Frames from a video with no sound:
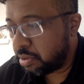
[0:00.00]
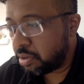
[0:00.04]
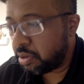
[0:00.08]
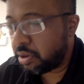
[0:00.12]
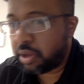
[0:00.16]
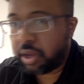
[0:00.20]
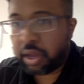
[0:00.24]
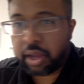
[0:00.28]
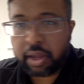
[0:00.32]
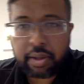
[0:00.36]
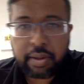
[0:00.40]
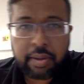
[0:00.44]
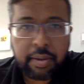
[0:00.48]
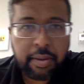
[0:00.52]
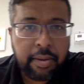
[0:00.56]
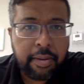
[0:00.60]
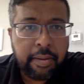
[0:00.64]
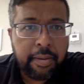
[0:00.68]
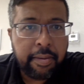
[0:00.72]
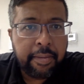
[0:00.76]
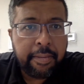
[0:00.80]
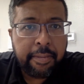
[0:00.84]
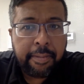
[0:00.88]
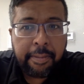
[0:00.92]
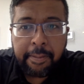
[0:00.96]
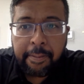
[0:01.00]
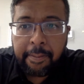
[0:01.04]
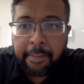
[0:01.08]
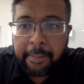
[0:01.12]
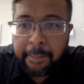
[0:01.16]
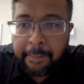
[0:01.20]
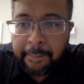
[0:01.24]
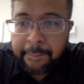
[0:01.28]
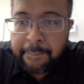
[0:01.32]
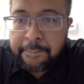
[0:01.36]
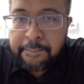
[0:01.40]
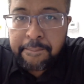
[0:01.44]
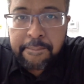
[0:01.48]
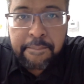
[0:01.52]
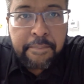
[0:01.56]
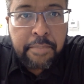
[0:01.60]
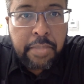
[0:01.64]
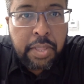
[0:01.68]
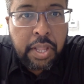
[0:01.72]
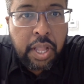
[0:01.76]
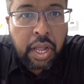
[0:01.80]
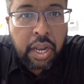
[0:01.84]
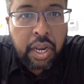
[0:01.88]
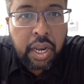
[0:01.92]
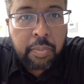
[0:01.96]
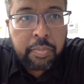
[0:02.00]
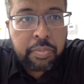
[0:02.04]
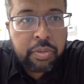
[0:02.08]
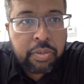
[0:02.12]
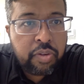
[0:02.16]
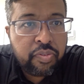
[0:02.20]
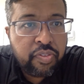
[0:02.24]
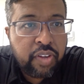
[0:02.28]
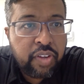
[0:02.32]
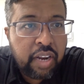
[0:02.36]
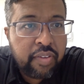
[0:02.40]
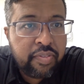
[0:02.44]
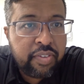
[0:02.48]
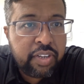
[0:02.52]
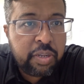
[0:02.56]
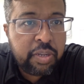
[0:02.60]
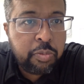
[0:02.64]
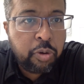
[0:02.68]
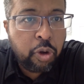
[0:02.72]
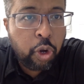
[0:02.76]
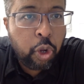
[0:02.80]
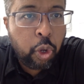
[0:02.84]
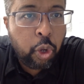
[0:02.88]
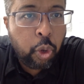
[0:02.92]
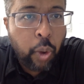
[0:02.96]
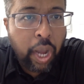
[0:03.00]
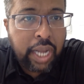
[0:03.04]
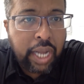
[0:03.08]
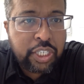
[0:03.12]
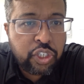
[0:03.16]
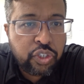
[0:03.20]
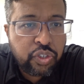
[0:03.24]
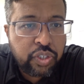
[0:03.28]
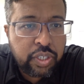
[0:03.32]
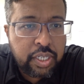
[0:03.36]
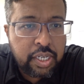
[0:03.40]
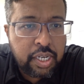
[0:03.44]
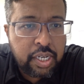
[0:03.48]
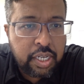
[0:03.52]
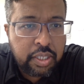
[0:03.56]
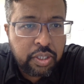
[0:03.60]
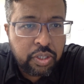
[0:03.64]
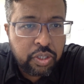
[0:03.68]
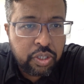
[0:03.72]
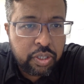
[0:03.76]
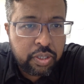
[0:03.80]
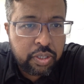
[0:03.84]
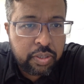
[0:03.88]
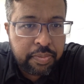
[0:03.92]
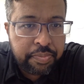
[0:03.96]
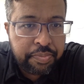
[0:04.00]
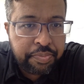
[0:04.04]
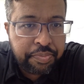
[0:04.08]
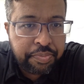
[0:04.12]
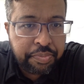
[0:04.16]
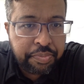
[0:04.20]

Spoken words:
Okay, let me know if y'all have any more questions.